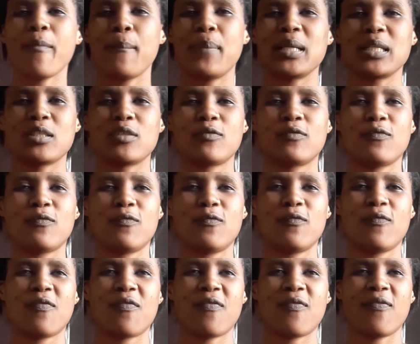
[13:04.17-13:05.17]
past
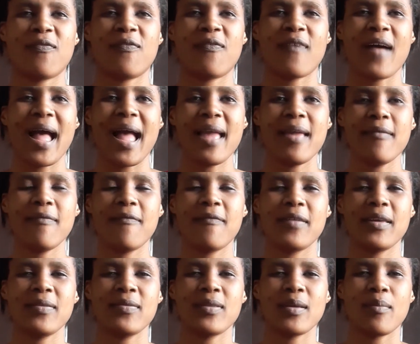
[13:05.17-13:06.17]
5
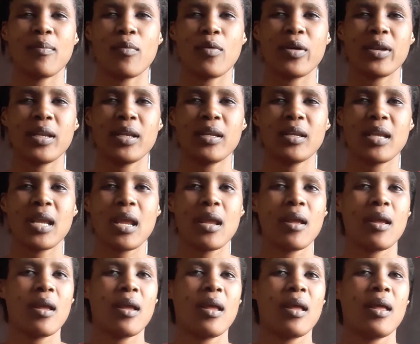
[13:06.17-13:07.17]
in the morning.
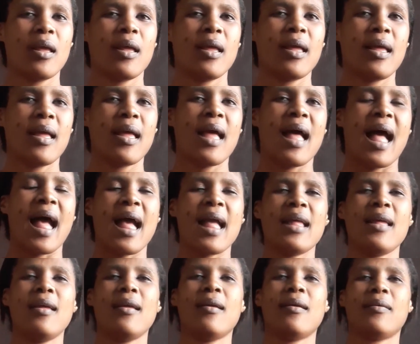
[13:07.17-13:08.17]

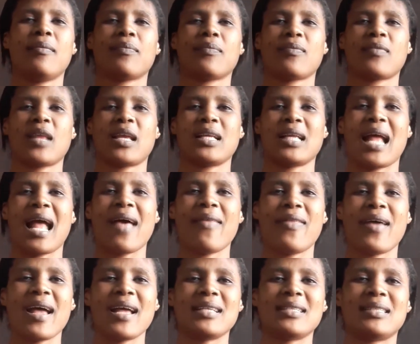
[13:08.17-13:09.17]
Hi,
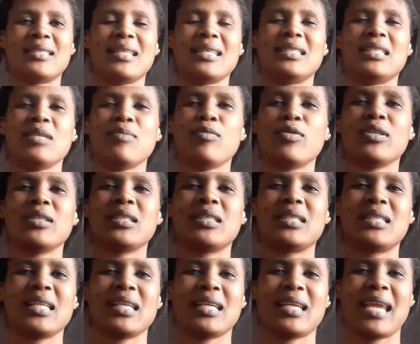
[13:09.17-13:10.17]
others, the
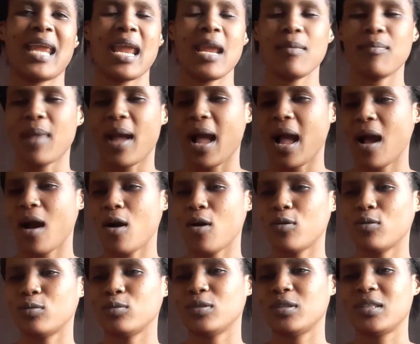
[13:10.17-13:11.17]
demons came
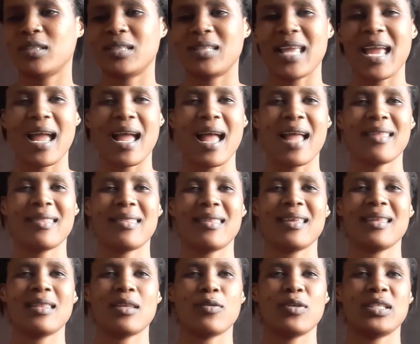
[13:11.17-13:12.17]
out there. I
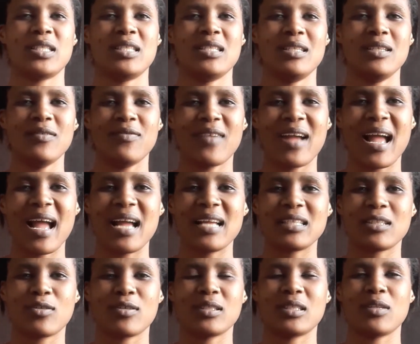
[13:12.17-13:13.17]
think they were delivered
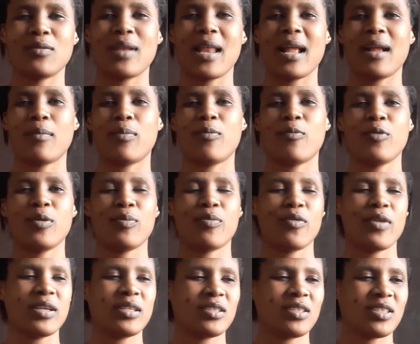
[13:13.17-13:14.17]
because they were like, we
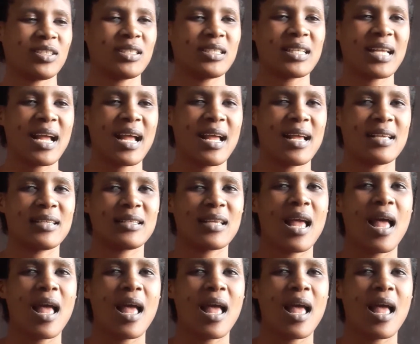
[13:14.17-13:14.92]
praise Jesus,